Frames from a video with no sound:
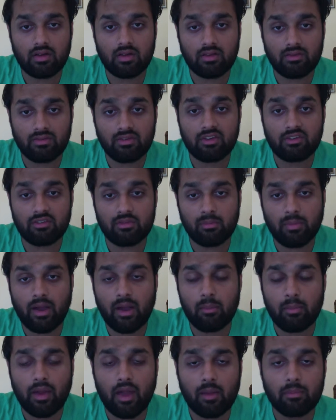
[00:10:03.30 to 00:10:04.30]
Vision
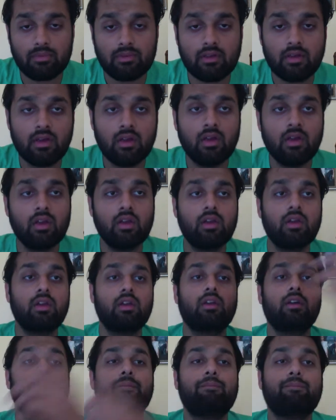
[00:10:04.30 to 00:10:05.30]
BiPAPs.
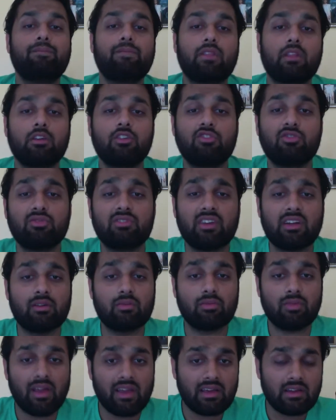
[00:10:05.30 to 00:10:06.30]
You set a
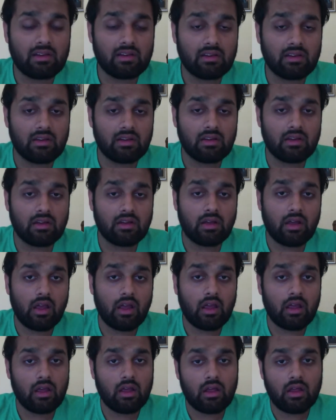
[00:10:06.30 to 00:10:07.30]
rate,
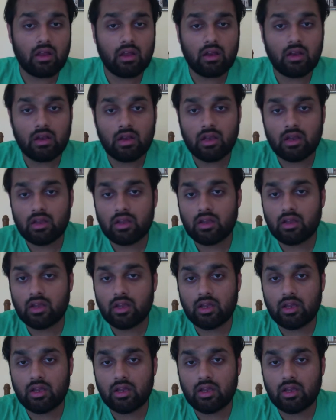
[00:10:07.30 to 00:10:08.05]
and